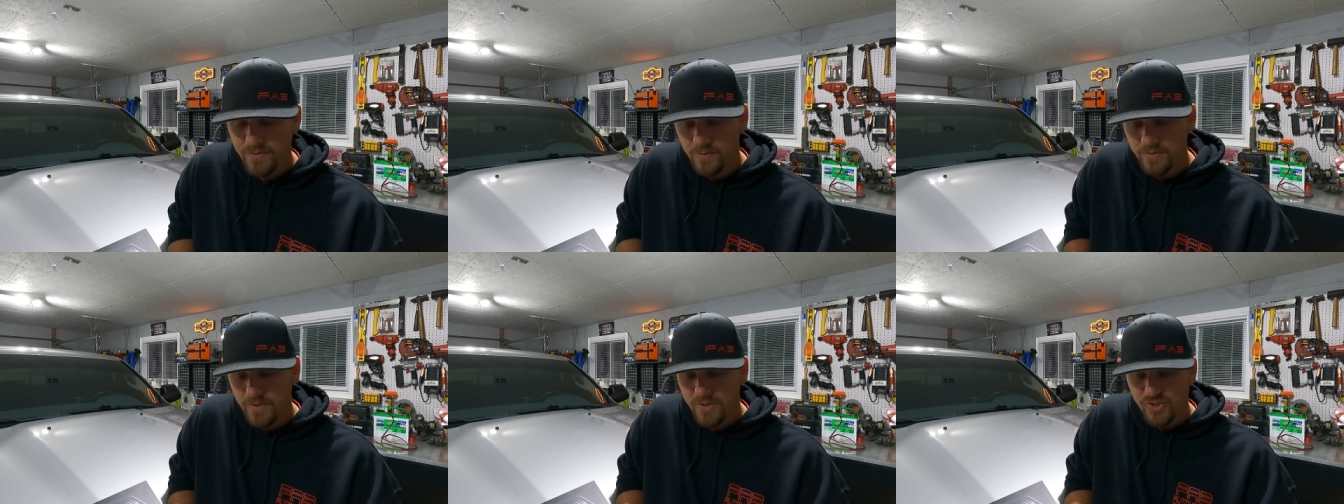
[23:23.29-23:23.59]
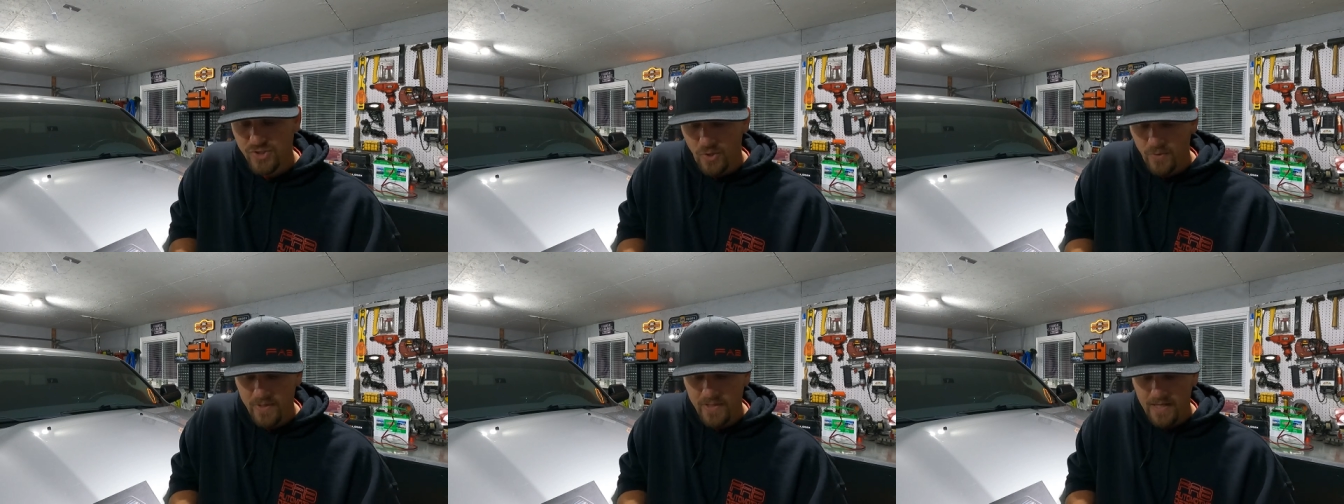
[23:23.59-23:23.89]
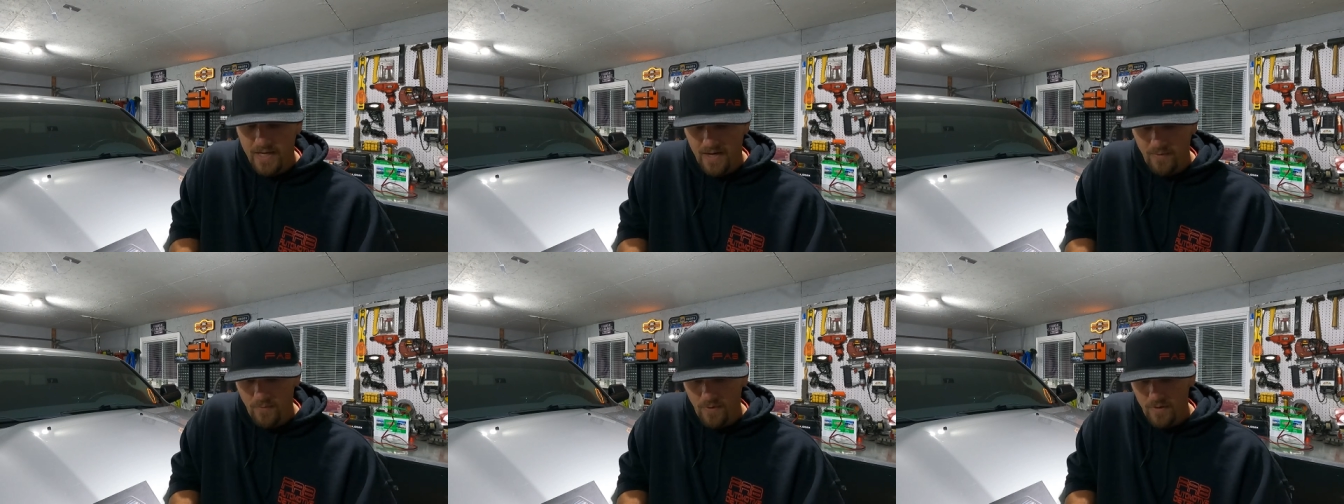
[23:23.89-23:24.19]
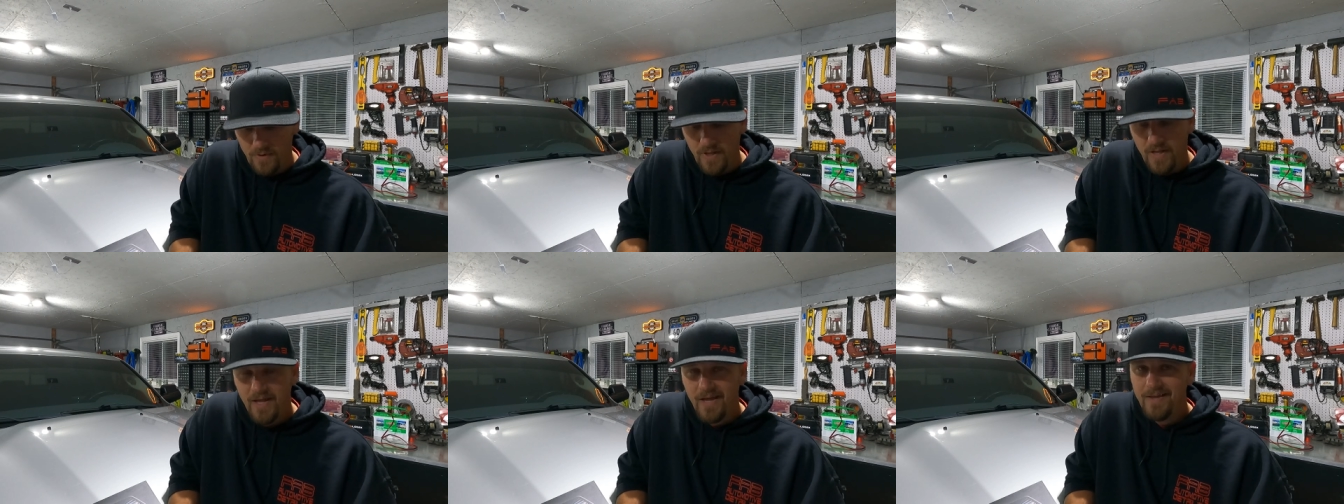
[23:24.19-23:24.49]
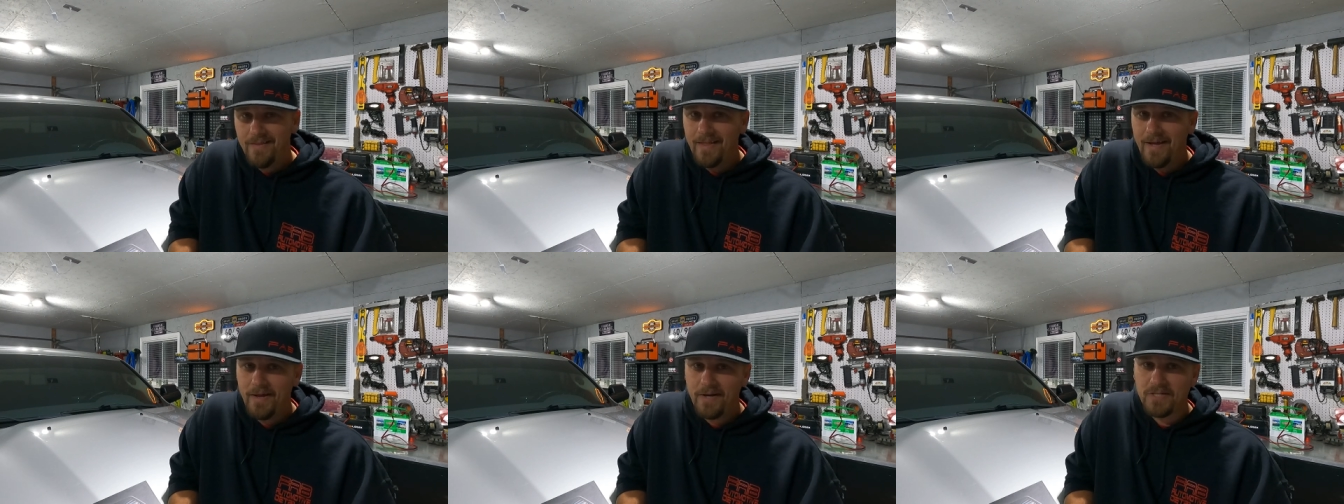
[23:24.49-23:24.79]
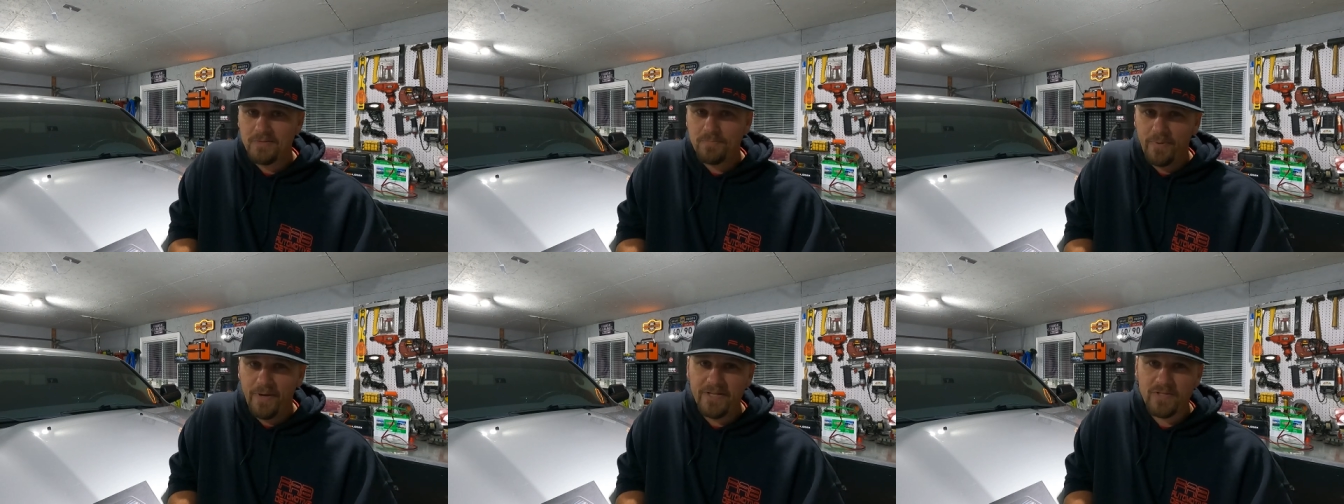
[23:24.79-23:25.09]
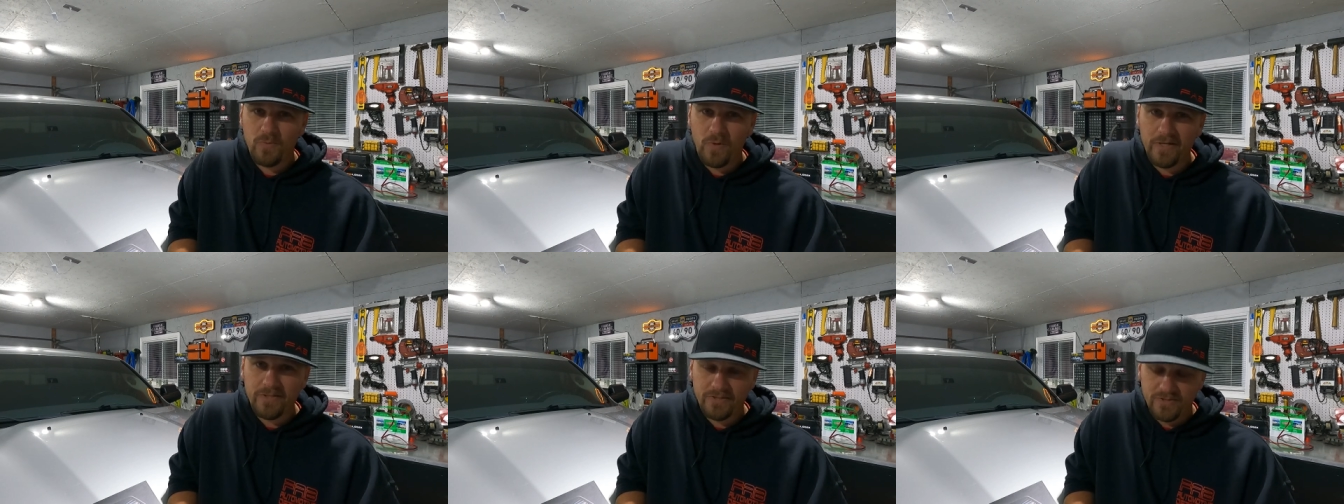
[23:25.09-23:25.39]
so it's a Sony camera. That
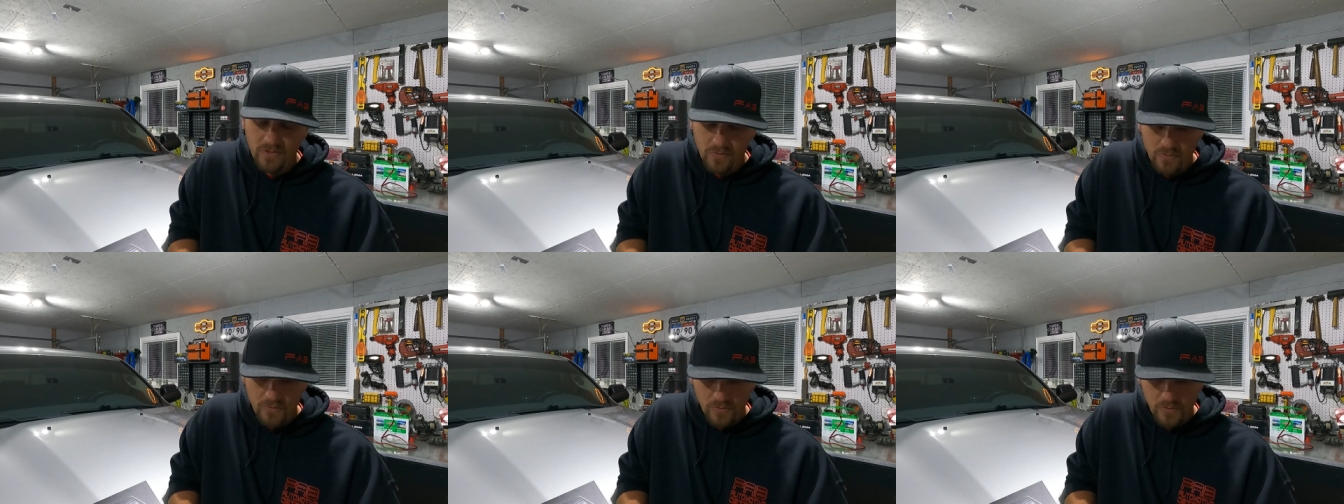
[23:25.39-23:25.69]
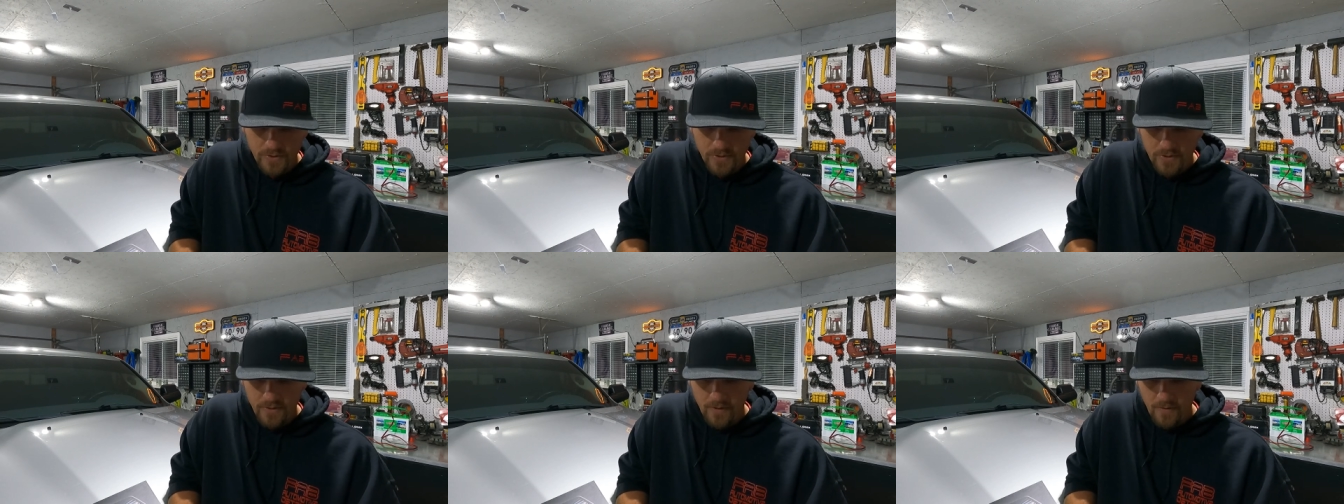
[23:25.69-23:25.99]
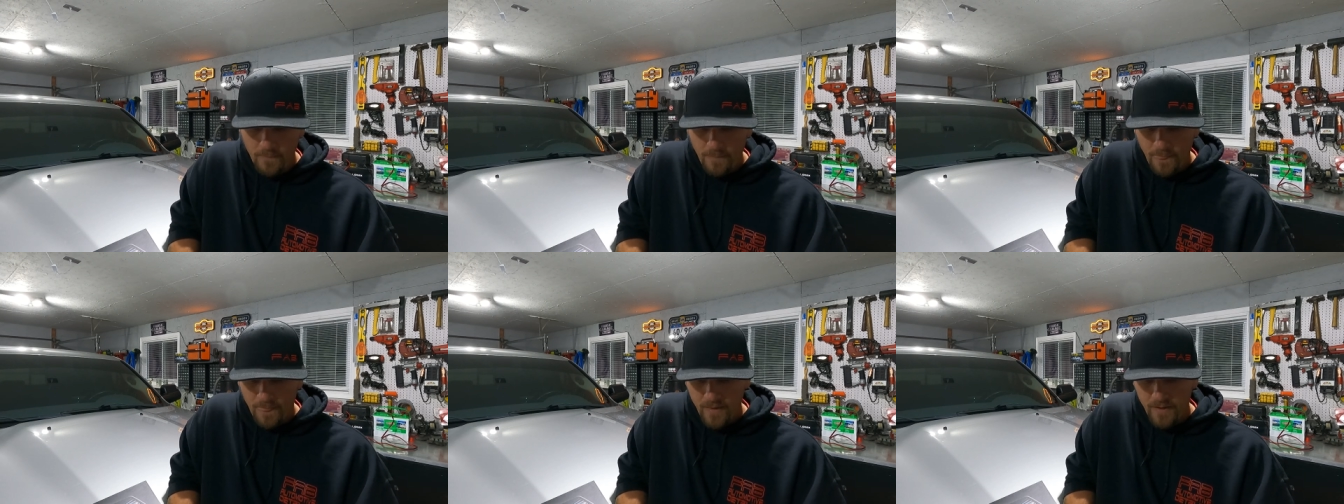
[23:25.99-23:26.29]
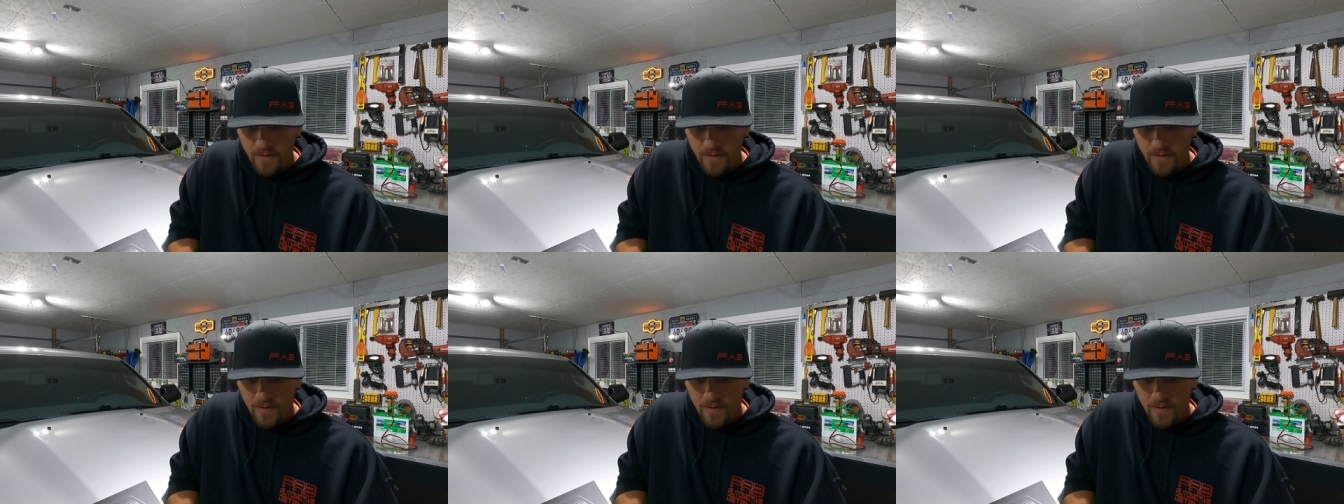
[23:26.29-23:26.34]
explains why it's so clear.